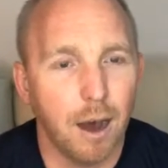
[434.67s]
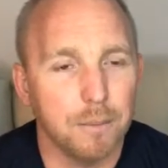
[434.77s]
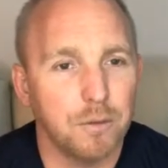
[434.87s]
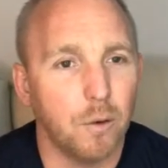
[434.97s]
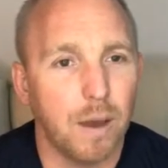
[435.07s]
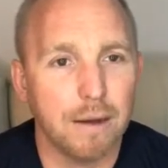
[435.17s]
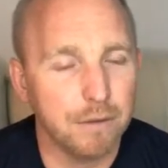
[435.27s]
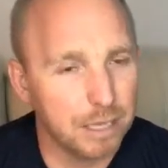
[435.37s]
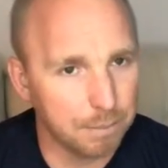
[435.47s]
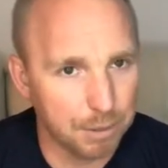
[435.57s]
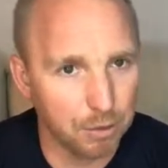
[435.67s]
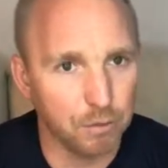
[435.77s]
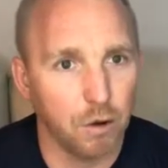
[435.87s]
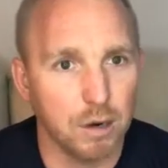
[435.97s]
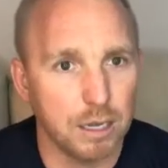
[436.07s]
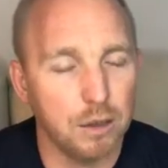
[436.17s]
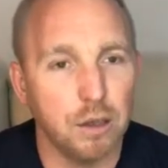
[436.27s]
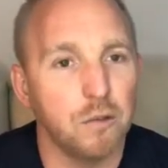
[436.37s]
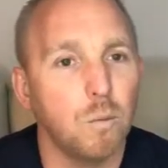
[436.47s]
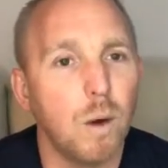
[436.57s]
So everything appears on it
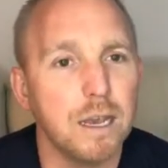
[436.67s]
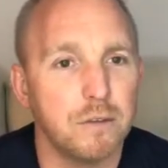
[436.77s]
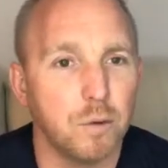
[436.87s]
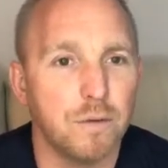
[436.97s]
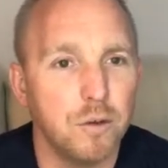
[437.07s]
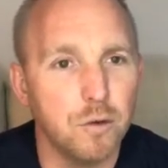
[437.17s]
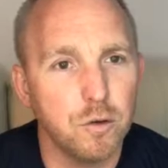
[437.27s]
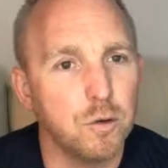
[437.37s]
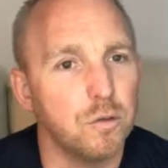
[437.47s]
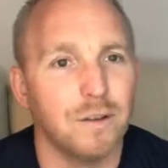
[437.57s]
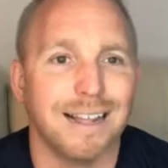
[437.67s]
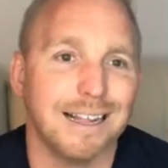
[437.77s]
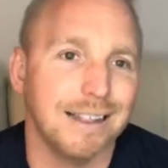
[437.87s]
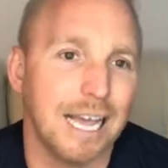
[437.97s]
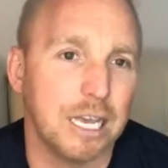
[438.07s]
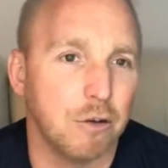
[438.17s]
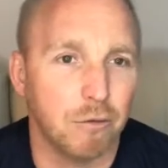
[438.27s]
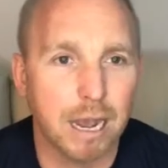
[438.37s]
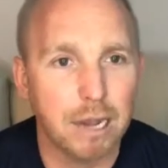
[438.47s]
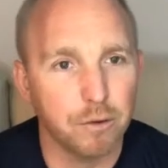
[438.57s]
is white. So if you use like a light
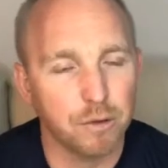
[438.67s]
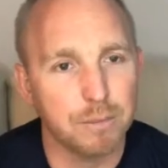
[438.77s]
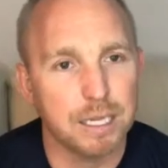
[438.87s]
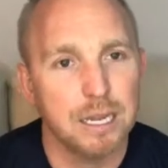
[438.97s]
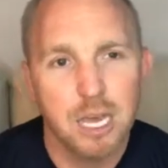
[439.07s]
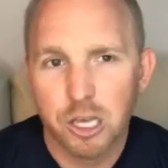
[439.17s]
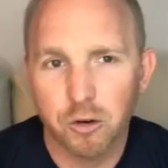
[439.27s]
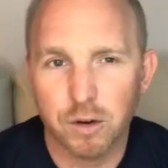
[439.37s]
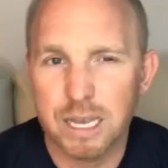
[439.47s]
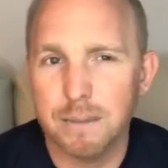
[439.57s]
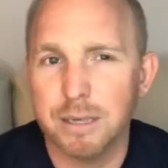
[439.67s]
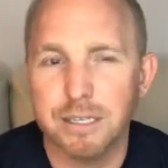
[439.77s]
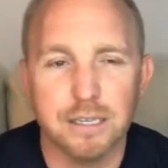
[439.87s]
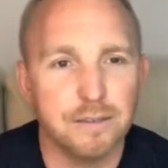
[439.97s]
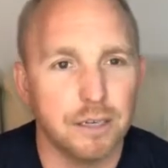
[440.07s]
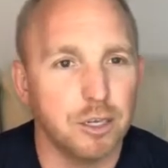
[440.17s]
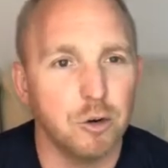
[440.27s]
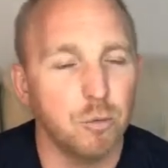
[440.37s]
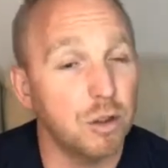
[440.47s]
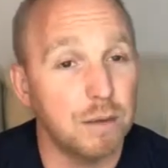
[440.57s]
gray or something, your image isn't going
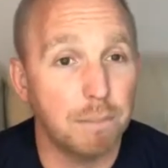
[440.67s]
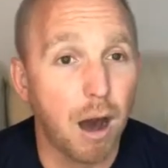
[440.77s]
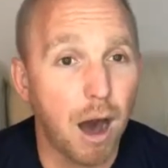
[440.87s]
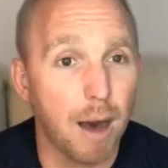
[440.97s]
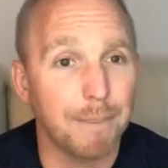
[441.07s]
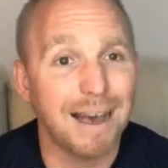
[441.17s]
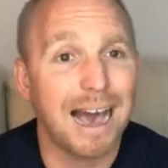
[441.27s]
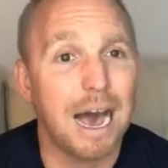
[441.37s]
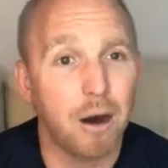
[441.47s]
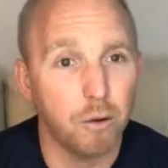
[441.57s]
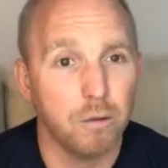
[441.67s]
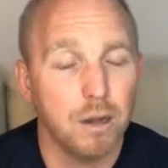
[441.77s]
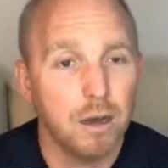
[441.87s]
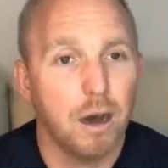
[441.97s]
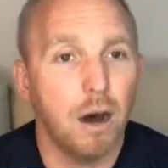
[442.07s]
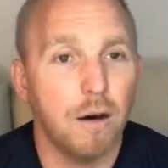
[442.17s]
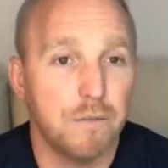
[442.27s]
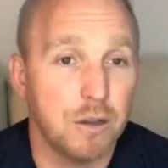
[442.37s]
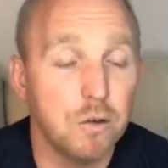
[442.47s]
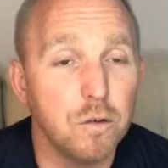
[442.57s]
to really pop out of
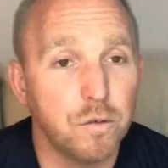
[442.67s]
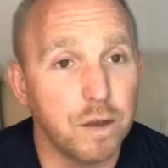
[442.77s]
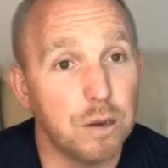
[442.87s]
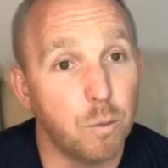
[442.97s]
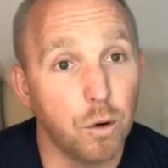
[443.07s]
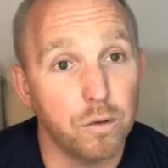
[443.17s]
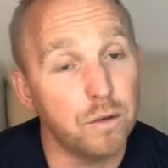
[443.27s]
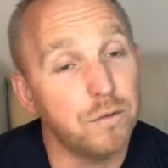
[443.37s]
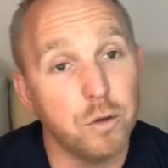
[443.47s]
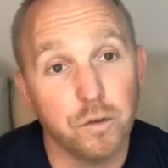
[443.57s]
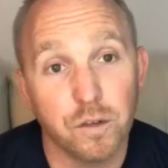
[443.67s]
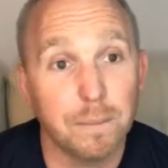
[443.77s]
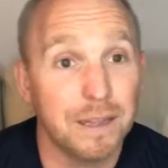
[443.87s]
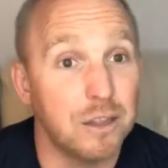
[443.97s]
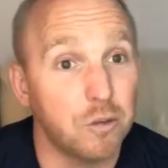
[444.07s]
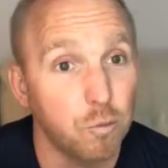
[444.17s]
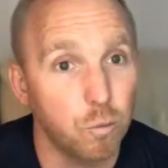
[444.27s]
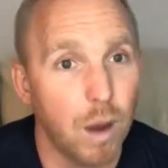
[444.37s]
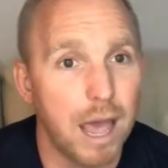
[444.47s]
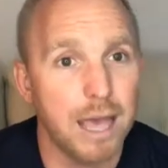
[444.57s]
the newsfeed. Whereas if you use something that's
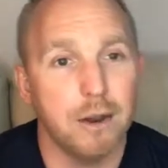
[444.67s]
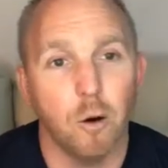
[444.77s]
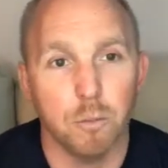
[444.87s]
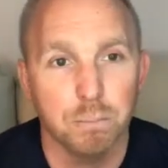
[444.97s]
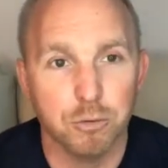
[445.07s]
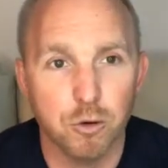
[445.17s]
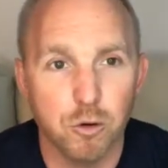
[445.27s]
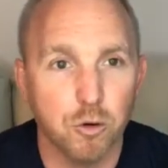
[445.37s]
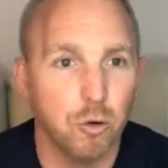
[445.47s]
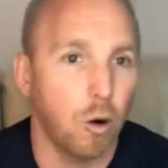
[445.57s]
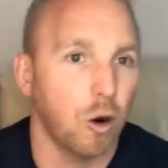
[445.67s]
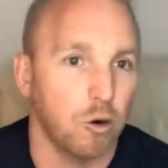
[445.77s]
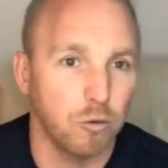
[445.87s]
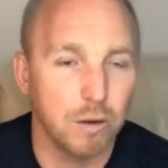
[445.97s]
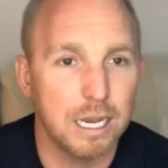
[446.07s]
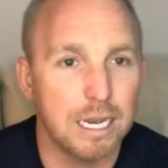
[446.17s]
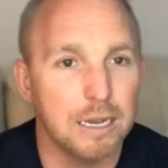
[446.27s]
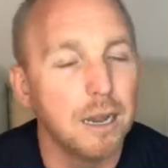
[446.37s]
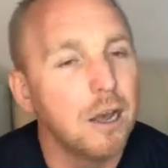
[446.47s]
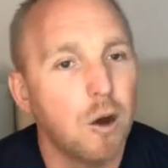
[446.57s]
red or blue or
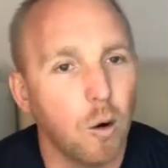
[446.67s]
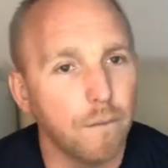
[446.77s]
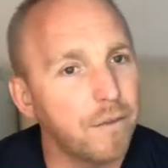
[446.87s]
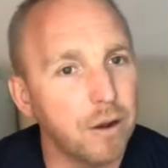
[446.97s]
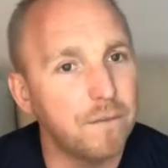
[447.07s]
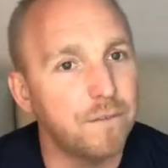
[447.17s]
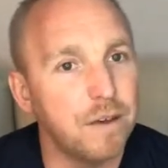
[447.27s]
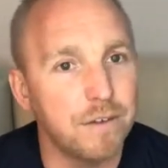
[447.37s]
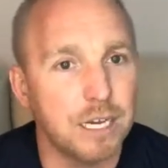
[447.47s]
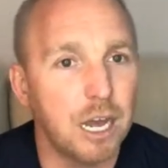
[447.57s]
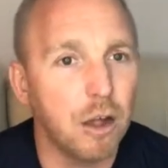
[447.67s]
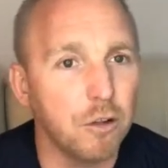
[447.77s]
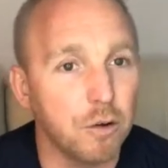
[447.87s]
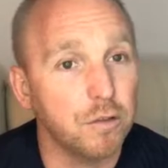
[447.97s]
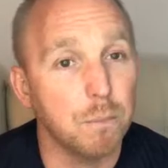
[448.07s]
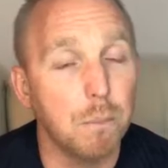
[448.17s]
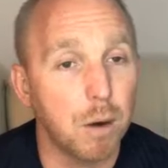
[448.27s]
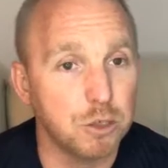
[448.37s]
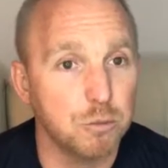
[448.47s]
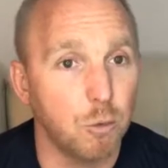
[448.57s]
green or a very vivid color, it's
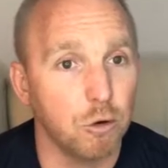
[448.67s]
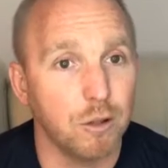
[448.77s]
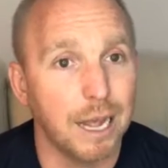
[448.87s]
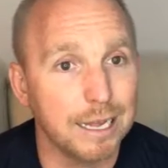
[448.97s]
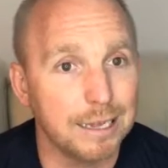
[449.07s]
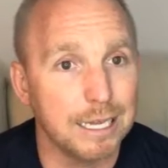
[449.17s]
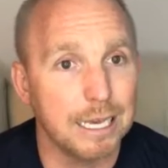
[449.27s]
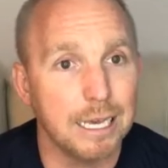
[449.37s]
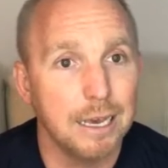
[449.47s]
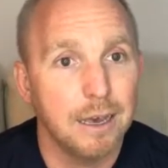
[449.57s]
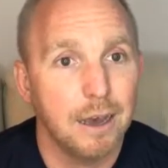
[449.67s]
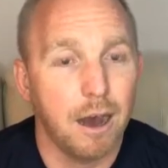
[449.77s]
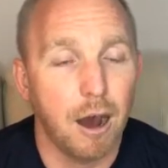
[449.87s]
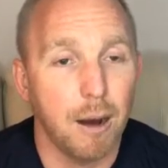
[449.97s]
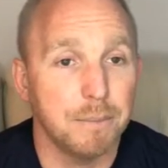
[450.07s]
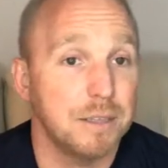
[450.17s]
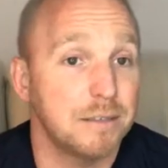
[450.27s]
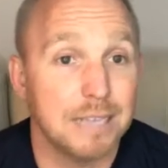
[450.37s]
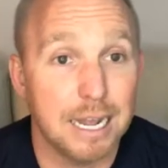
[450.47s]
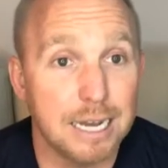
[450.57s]
much more likely to
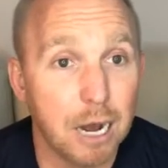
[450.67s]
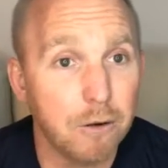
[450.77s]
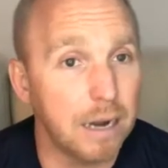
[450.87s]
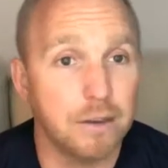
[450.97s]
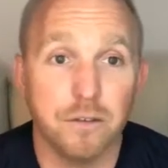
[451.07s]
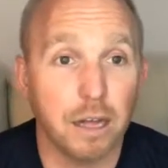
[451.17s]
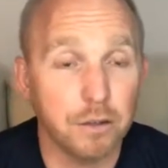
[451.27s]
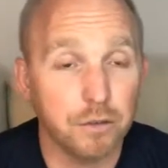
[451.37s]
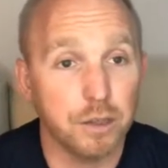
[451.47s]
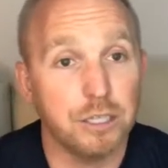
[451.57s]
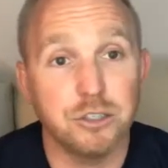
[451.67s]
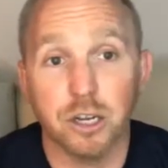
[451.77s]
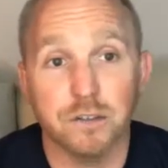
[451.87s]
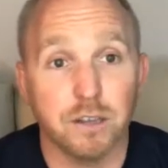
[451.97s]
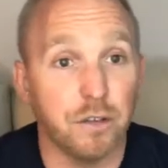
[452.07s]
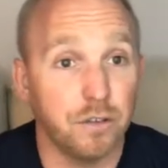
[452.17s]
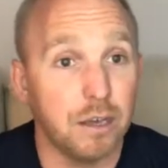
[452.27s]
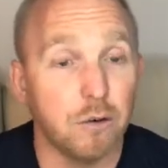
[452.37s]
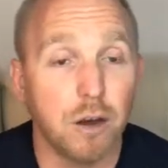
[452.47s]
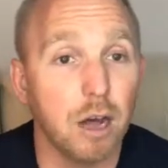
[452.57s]
stand out. And it's not necessarily just a
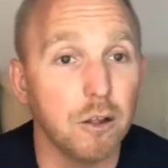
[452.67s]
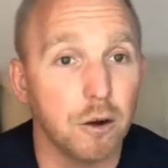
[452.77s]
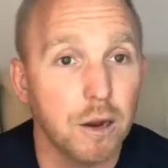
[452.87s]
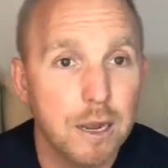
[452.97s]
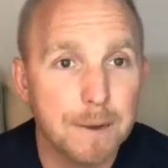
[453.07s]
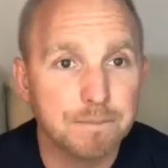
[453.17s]
single color.